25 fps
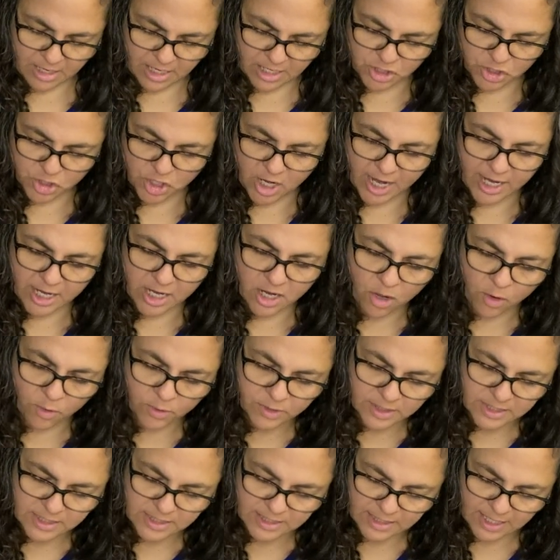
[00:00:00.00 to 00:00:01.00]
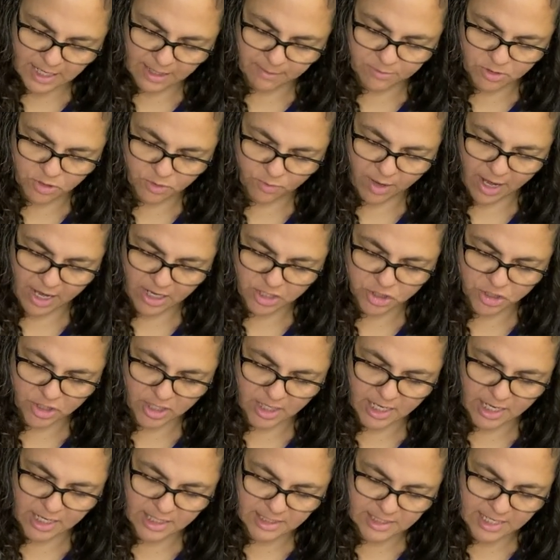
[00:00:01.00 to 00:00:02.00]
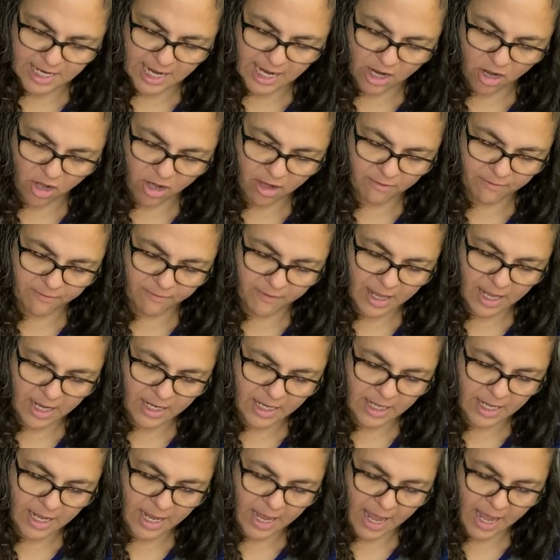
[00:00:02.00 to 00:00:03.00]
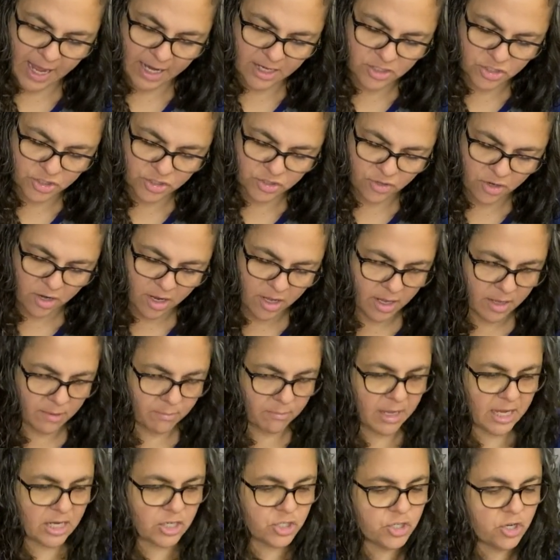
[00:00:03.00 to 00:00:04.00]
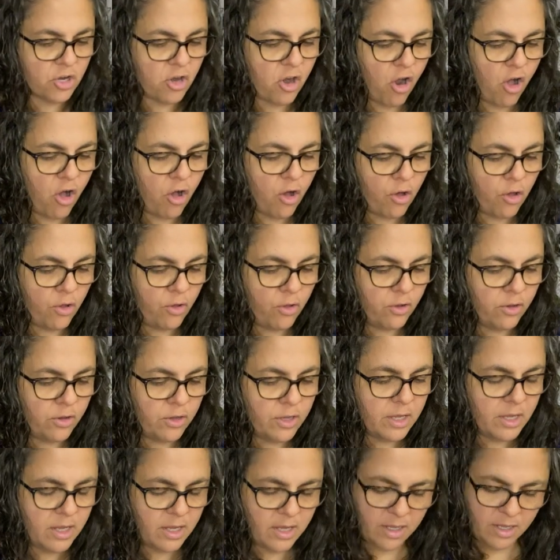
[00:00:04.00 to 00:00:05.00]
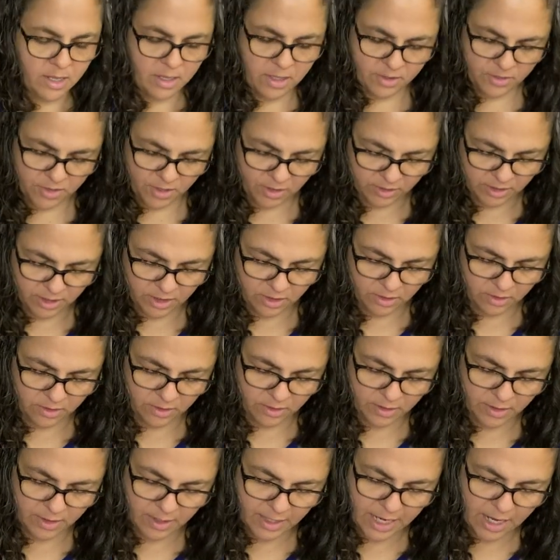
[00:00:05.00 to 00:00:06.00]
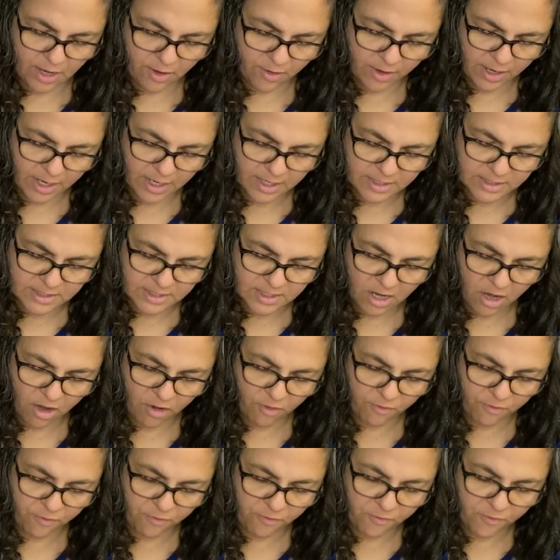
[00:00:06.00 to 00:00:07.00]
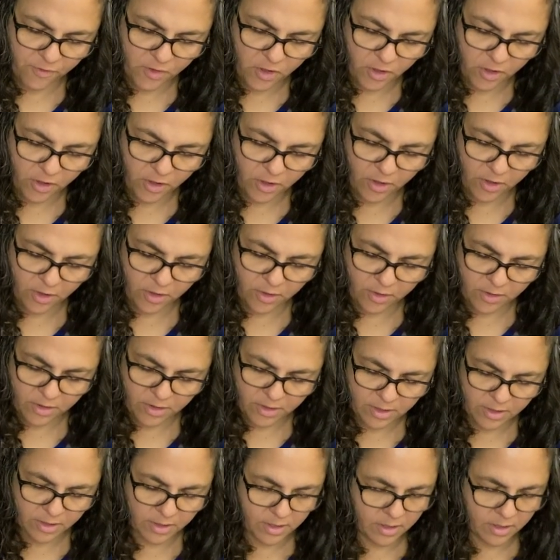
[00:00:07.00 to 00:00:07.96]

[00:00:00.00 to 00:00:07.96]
try to go in the same direction and take off any extra and make sure all the little areas are full.